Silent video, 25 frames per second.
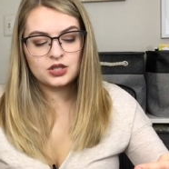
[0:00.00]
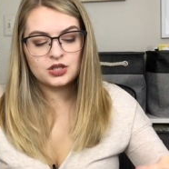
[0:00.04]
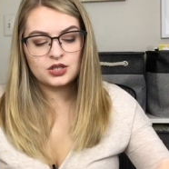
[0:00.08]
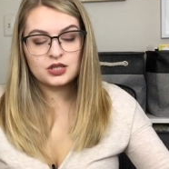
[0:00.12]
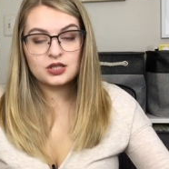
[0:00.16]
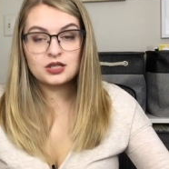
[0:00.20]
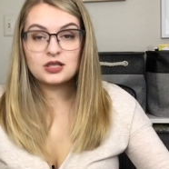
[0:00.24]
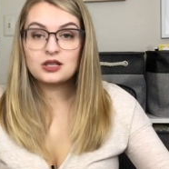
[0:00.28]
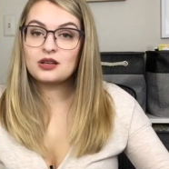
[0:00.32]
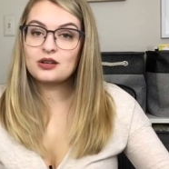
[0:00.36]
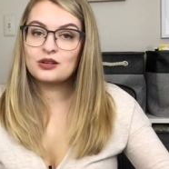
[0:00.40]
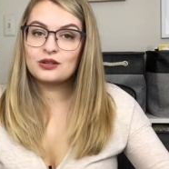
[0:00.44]

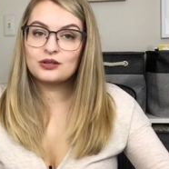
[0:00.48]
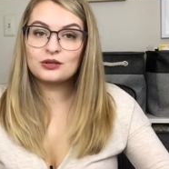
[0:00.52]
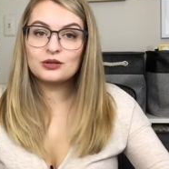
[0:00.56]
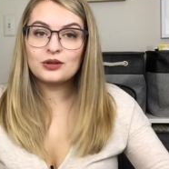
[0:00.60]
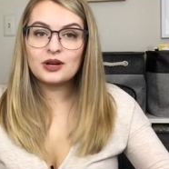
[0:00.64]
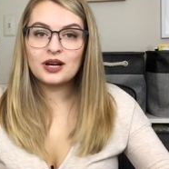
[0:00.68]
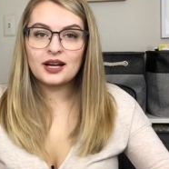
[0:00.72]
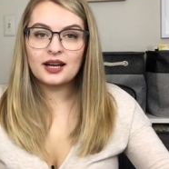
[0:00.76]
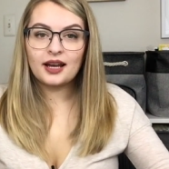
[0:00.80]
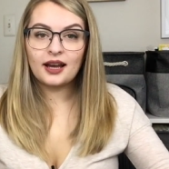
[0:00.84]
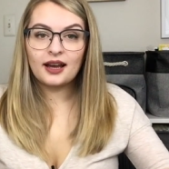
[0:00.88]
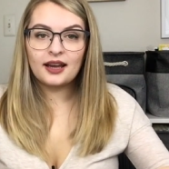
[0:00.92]

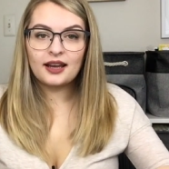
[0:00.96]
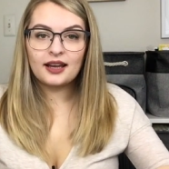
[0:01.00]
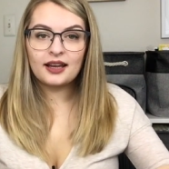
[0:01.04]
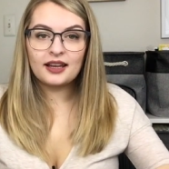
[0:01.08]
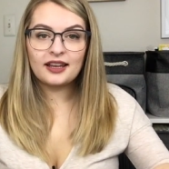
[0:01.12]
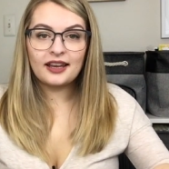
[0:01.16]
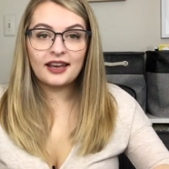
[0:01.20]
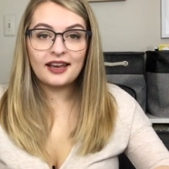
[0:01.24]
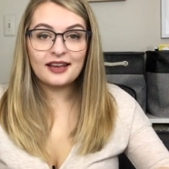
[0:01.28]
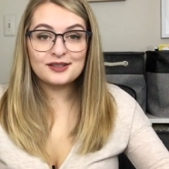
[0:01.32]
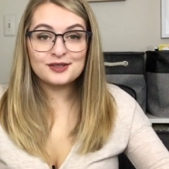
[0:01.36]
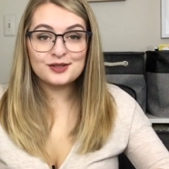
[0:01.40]
So
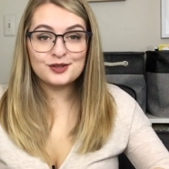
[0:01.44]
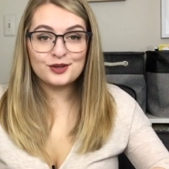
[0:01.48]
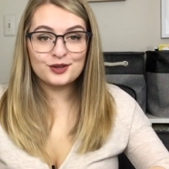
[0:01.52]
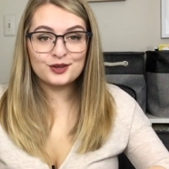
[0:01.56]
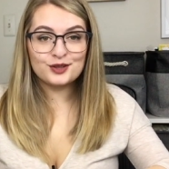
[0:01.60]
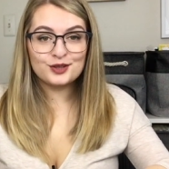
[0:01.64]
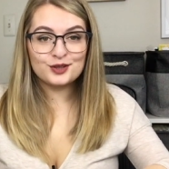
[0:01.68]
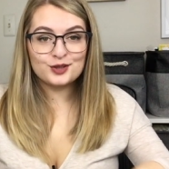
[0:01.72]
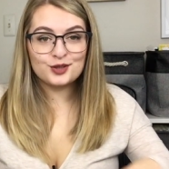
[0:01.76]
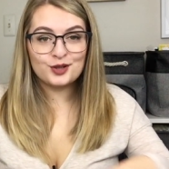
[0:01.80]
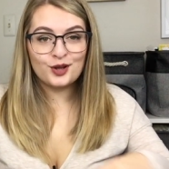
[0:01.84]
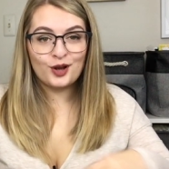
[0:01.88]
I cast
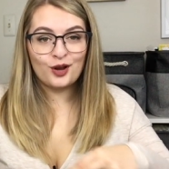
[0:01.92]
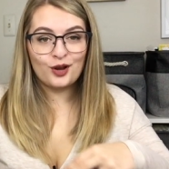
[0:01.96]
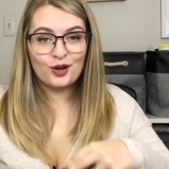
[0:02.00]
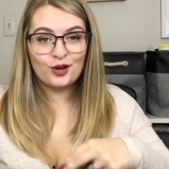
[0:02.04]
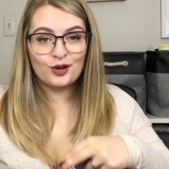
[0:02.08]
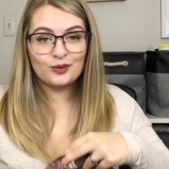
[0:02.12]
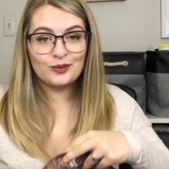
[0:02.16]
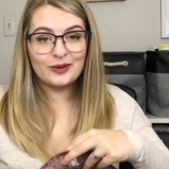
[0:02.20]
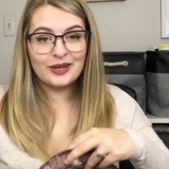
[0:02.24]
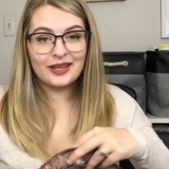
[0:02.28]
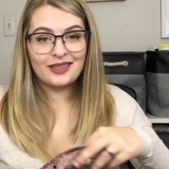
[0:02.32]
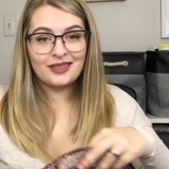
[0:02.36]
on the
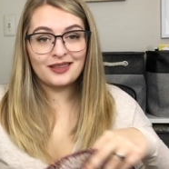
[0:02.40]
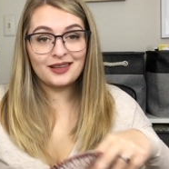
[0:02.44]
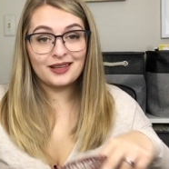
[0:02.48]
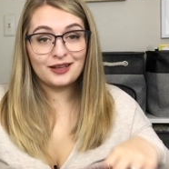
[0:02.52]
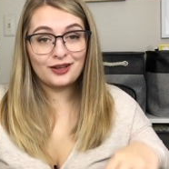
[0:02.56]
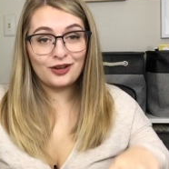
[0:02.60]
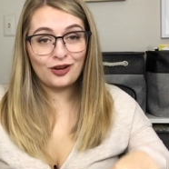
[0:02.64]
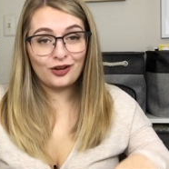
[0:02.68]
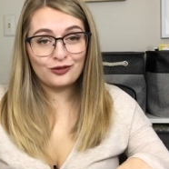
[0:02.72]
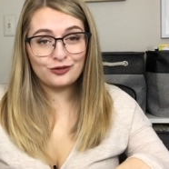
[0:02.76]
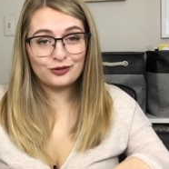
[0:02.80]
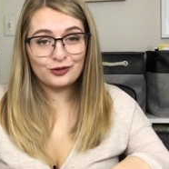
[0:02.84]
shawl with
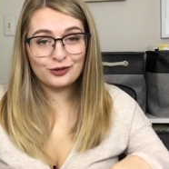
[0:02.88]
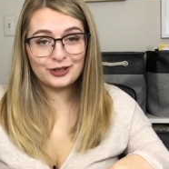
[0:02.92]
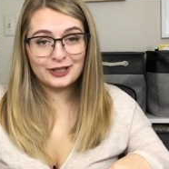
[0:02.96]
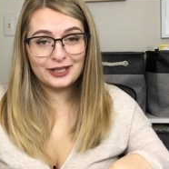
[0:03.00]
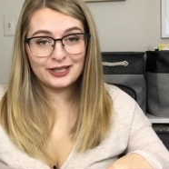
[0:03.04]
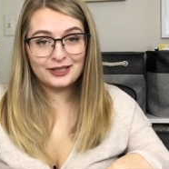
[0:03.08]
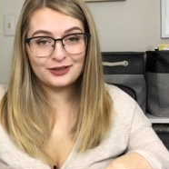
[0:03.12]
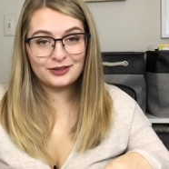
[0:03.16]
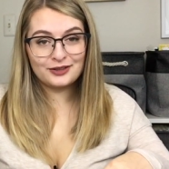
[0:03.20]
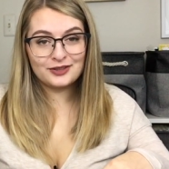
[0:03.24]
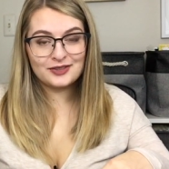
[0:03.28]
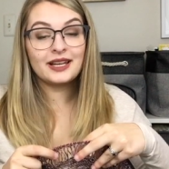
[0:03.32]
the Calico
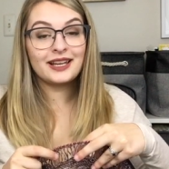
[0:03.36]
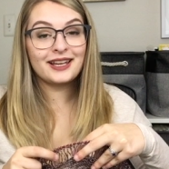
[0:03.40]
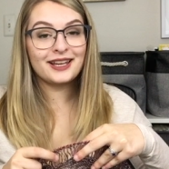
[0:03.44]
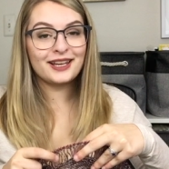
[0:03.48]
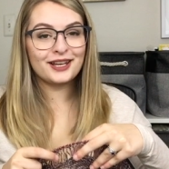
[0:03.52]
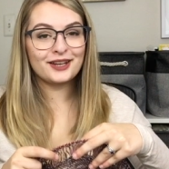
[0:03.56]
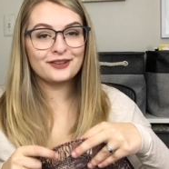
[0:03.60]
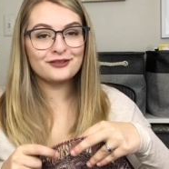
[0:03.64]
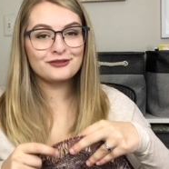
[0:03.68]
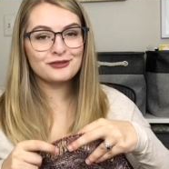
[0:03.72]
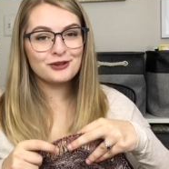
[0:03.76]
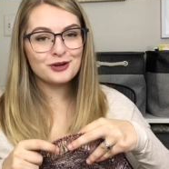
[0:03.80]
needle,
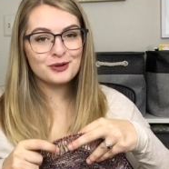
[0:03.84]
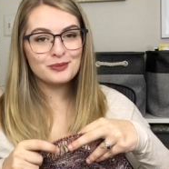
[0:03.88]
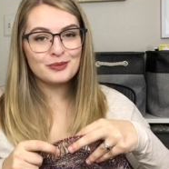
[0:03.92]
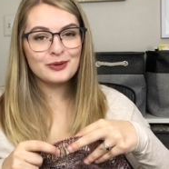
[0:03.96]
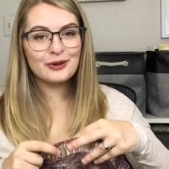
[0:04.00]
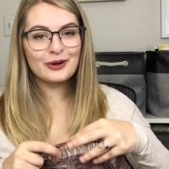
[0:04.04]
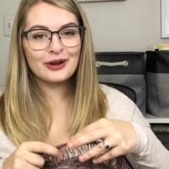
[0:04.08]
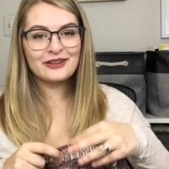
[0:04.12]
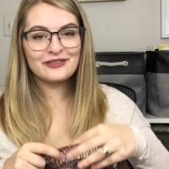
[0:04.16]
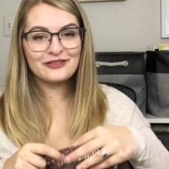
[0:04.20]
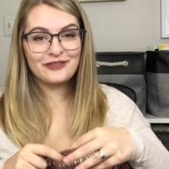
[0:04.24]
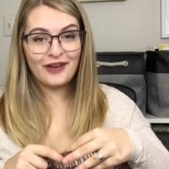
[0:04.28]
a
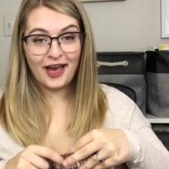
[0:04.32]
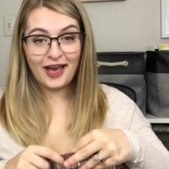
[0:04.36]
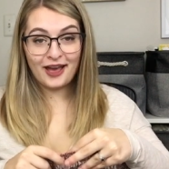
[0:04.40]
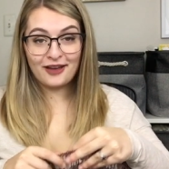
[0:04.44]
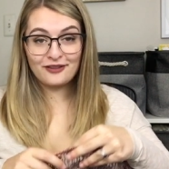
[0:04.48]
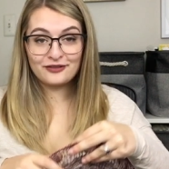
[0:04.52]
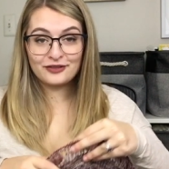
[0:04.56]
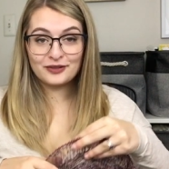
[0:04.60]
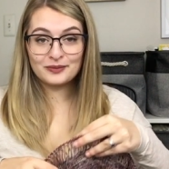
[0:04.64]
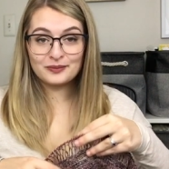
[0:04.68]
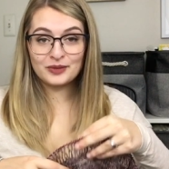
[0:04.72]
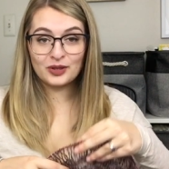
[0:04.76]

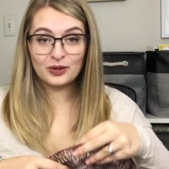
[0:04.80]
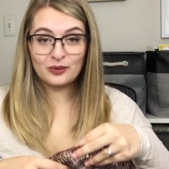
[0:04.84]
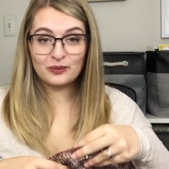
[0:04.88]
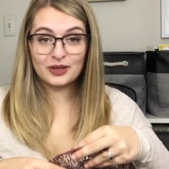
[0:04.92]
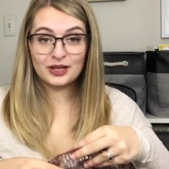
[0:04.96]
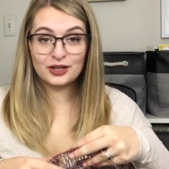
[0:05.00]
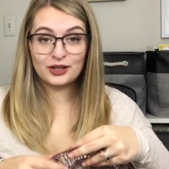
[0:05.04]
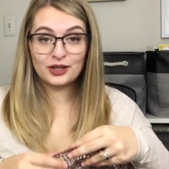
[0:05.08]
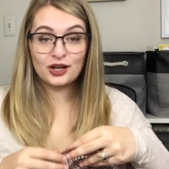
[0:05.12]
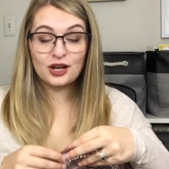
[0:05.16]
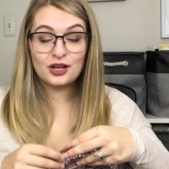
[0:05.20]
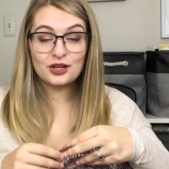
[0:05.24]

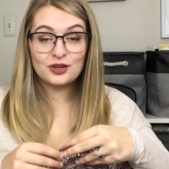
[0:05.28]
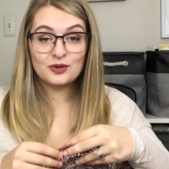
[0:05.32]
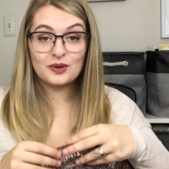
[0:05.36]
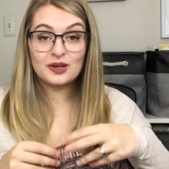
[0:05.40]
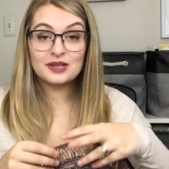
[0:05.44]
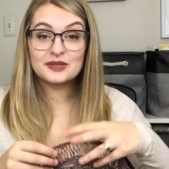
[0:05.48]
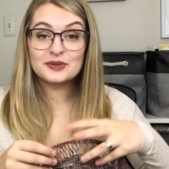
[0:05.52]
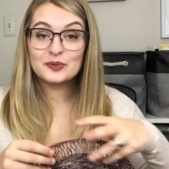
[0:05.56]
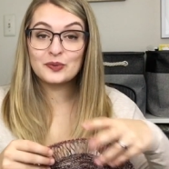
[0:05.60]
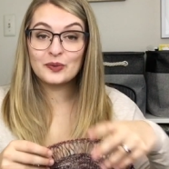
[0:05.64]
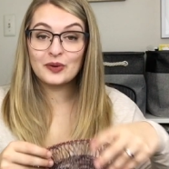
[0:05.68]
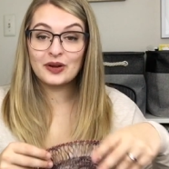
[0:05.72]
4.5mm
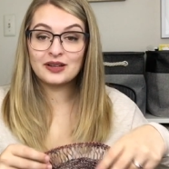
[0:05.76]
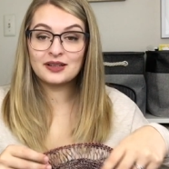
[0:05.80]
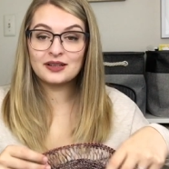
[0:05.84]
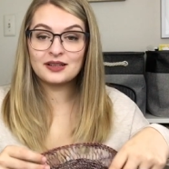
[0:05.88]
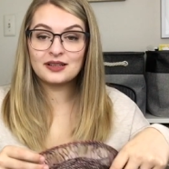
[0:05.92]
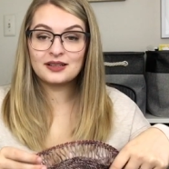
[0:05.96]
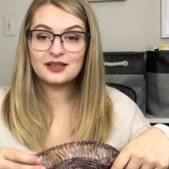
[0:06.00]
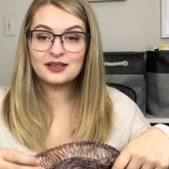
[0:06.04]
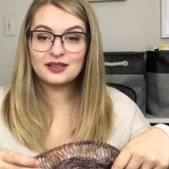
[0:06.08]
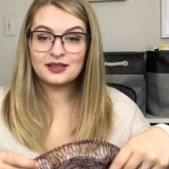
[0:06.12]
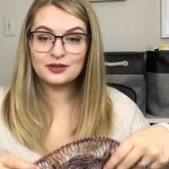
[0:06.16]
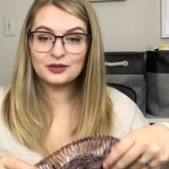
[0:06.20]
US 1
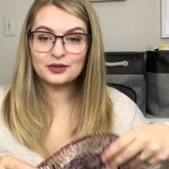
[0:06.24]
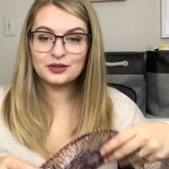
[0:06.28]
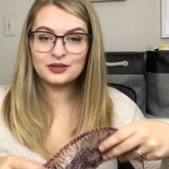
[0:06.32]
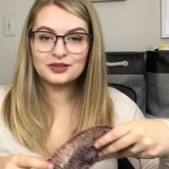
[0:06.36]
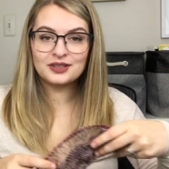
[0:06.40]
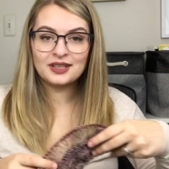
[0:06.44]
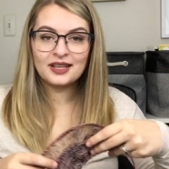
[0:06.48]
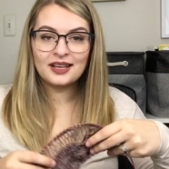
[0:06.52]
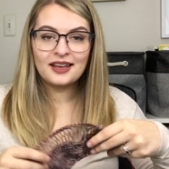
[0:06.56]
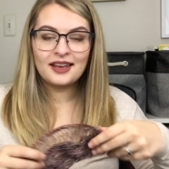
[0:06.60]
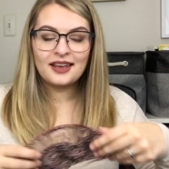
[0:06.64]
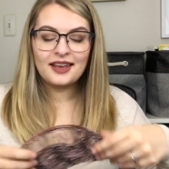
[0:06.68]

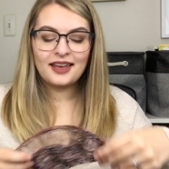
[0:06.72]
needle,